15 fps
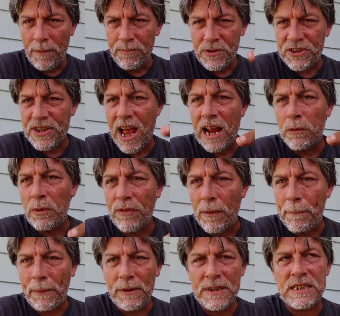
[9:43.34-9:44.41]
side with a
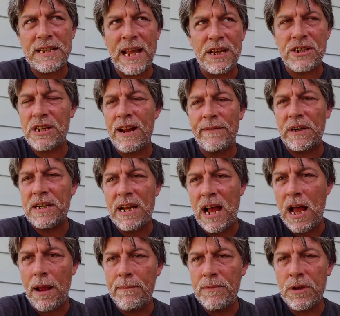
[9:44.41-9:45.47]
police station every
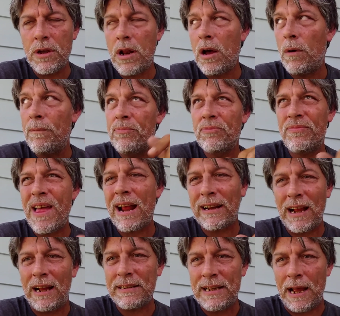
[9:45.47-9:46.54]
time.
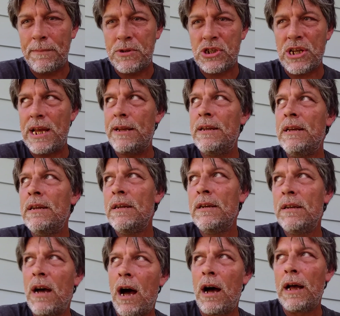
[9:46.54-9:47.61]
That type shit.
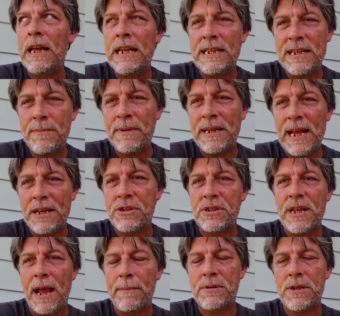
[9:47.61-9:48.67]
Intimidation
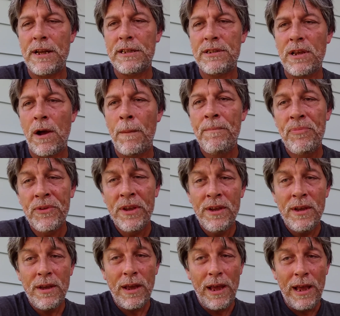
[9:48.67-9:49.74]
type shit. So
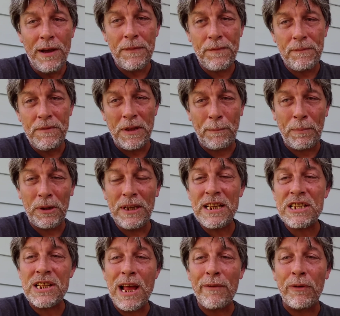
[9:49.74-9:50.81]
if the
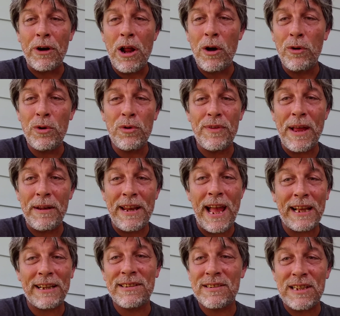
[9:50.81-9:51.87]
police never know who the
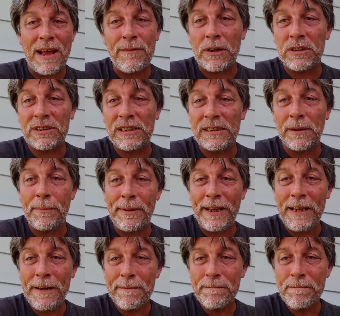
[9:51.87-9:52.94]
next 7 is going to
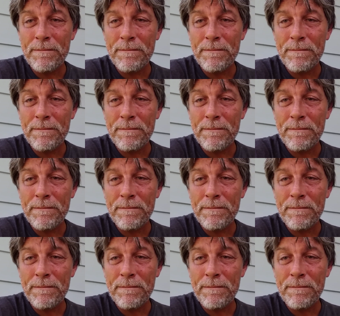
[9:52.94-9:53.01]
be,